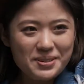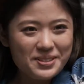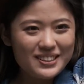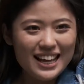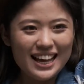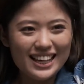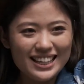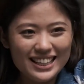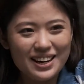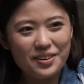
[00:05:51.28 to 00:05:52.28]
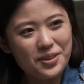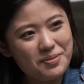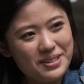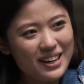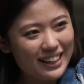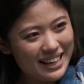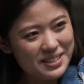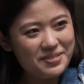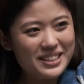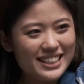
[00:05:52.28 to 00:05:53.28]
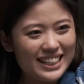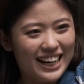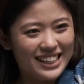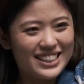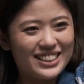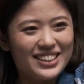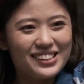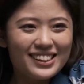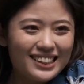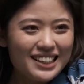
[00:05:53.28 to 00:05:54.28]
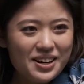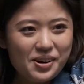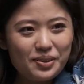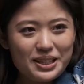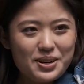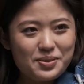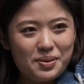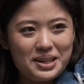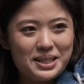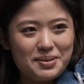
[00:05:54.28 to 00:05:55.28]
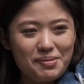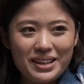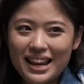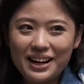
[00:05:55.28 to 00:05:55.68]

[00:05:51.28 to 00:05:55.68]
Again, this is going to take practice, just like recording the videos themselves.